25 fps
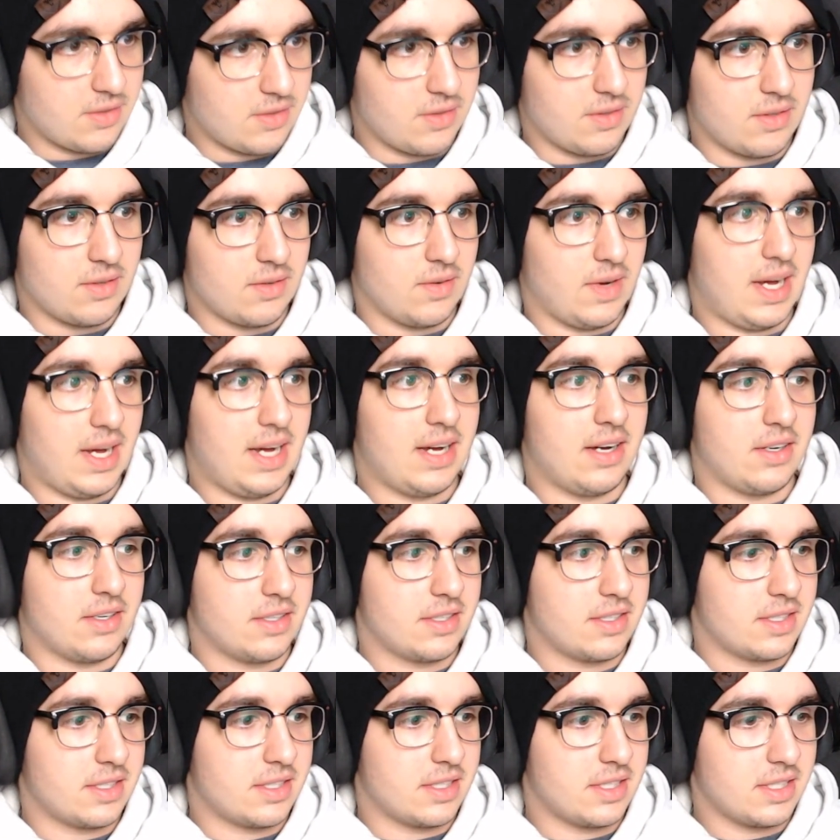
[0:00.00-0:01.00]
Wow.
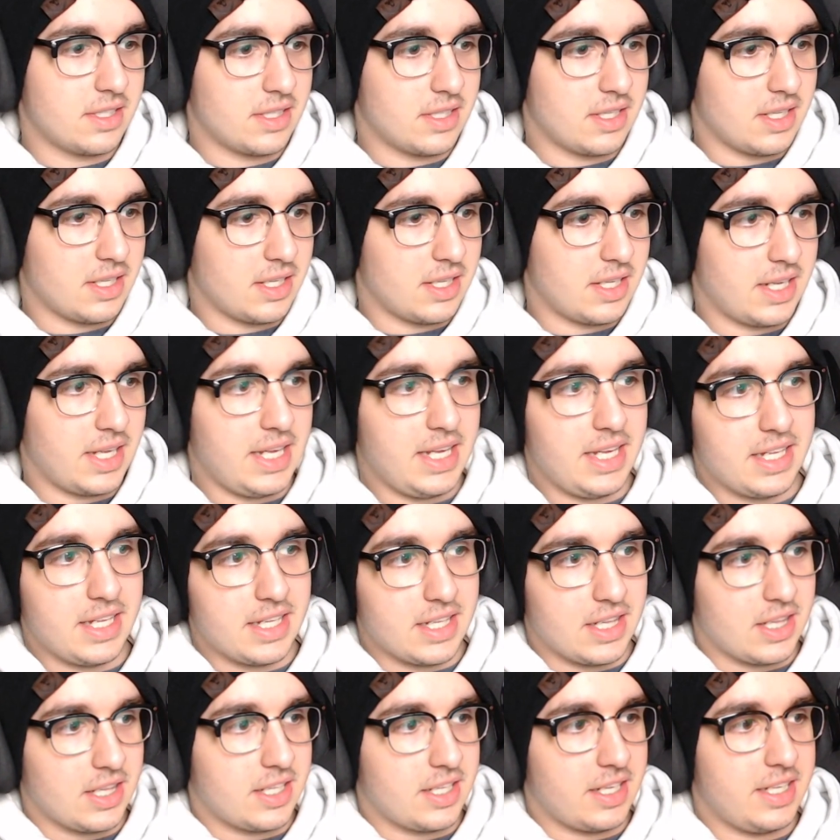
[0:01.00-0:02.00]
He
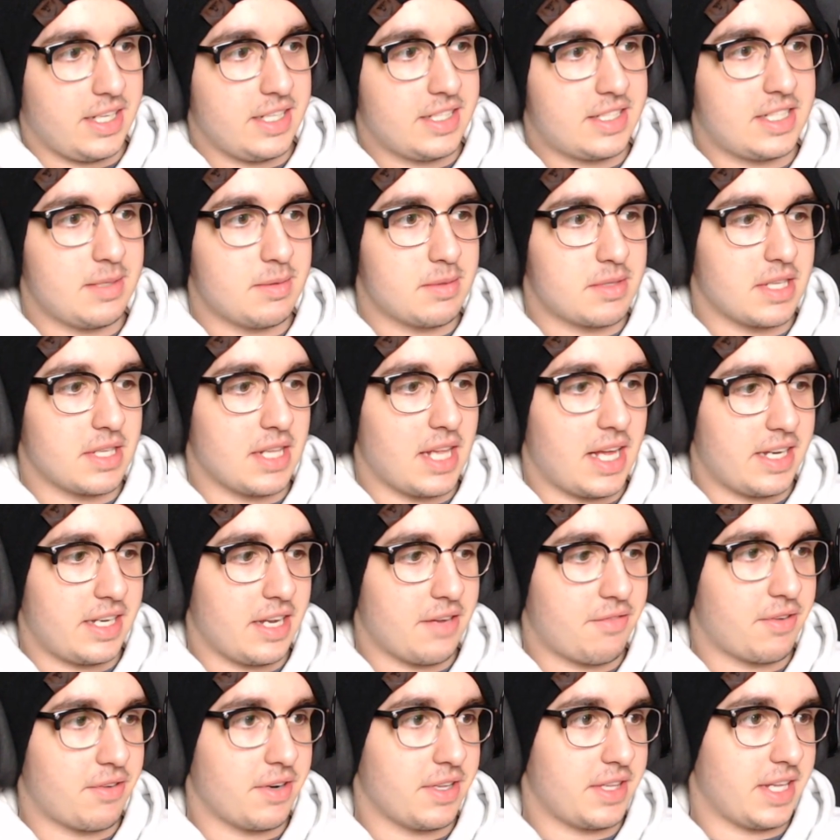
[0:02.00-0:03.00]
seems a lot
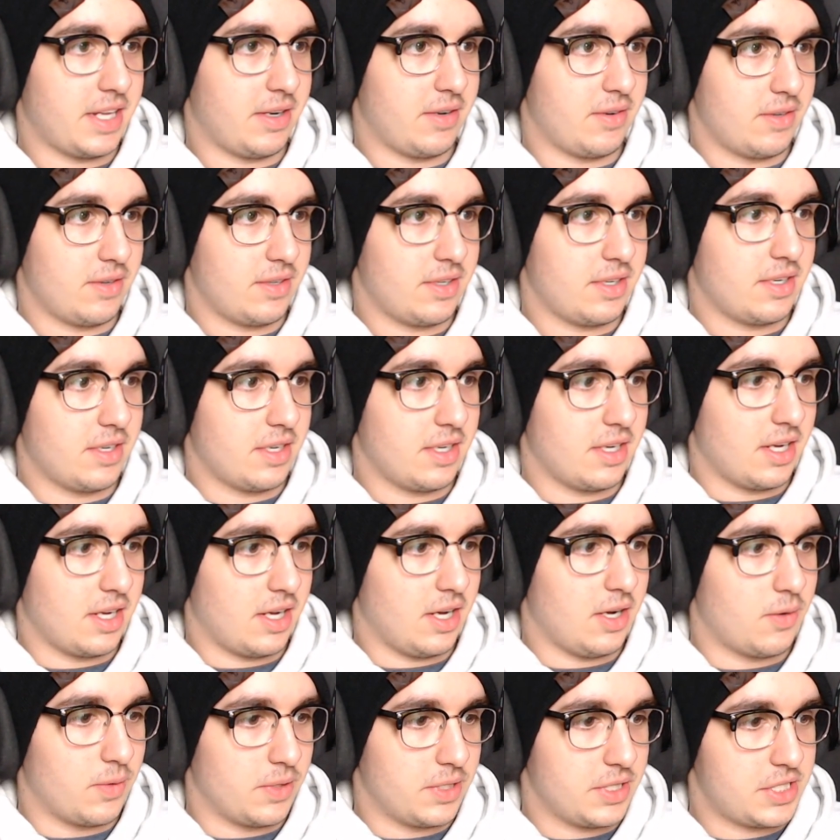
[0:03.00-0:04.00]
different than.
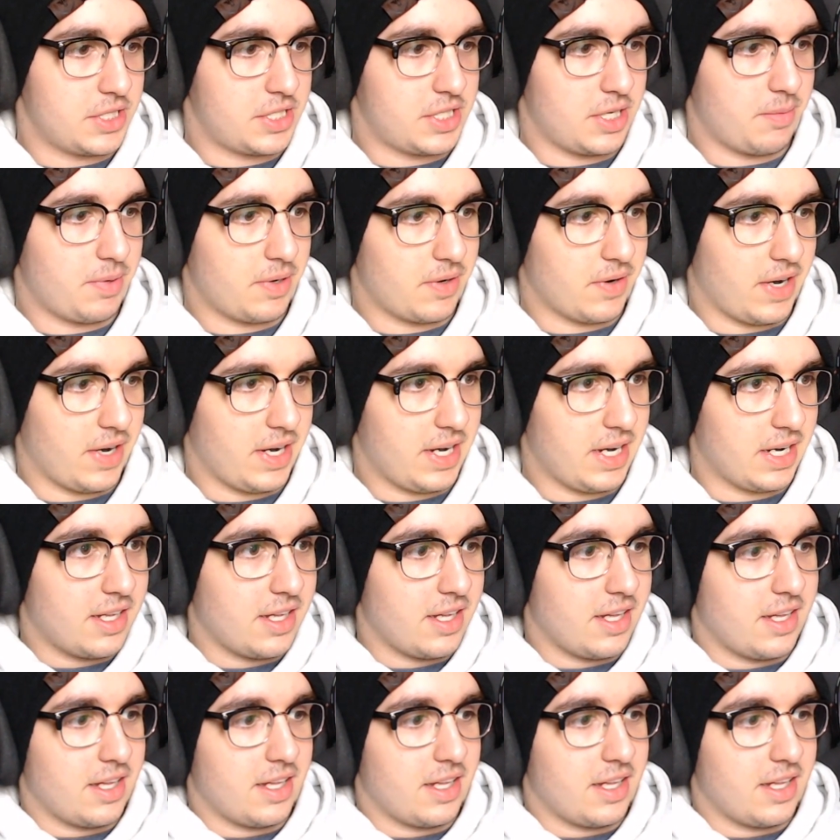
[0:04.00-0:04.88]
Oh, we're just jumping right in.